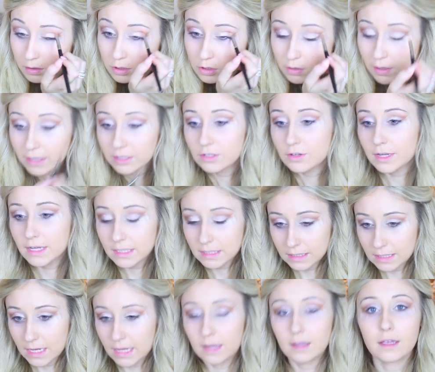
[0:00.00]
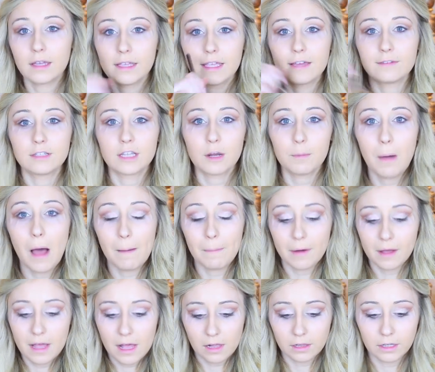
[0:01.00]
So as you can see, it gives it a pop
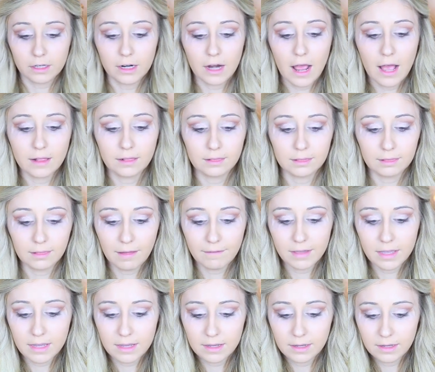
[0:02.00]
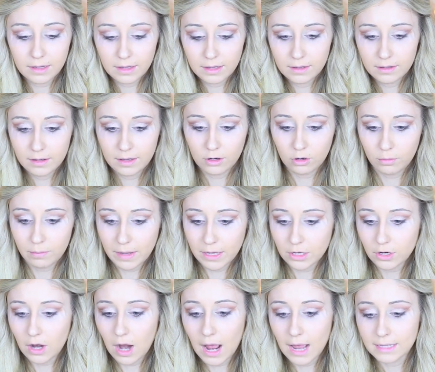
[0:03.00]
of color. I love it. It'll
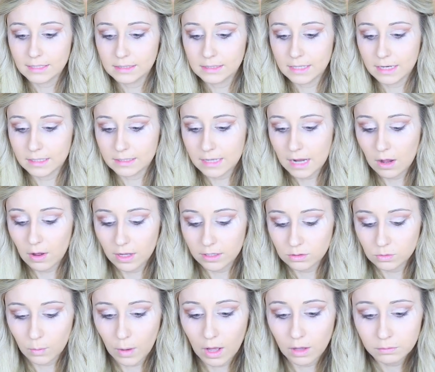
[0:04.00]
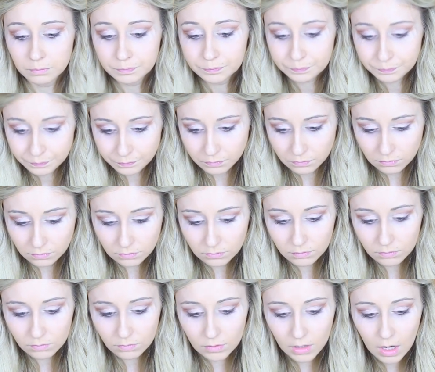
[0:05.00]
make your eyes stand out as well.
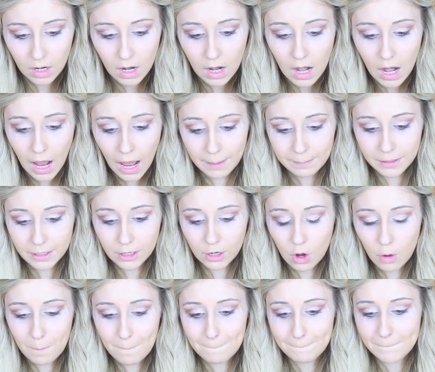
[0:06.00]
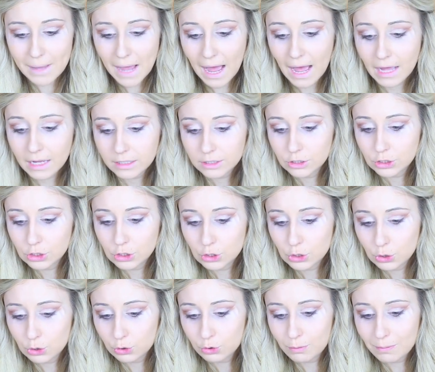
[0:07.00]
I'm going to go back
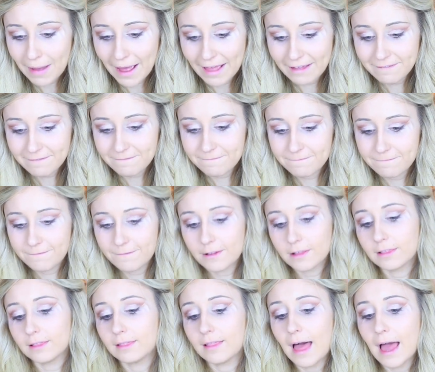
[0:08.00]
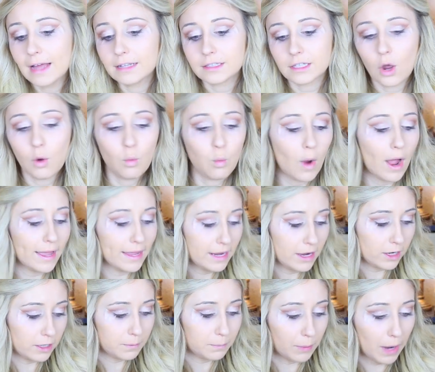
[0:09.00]
to my flat
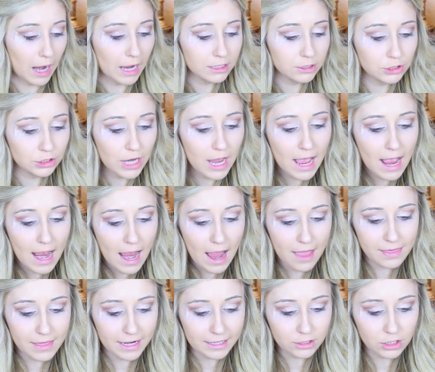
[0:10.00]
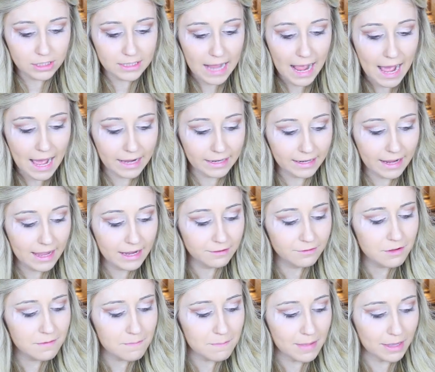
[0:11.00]
white-haired brush, and then I just add kind
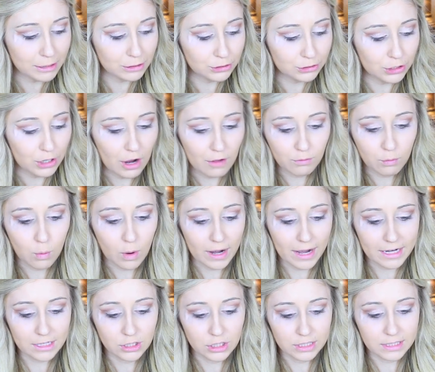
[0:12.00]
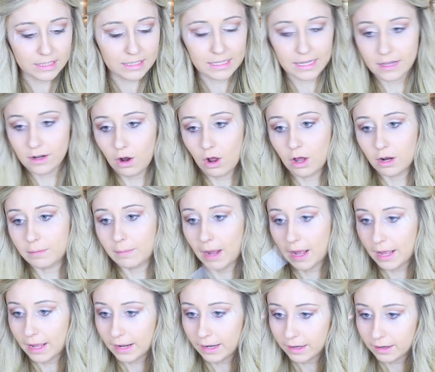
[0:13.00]
of a mixture of what I just did on
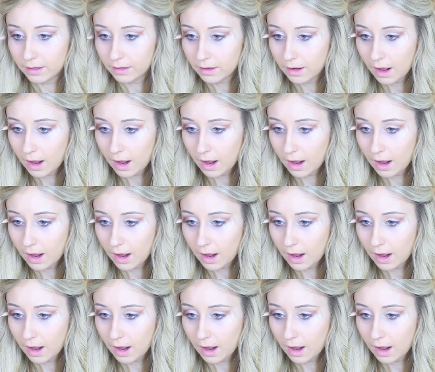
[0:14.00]
my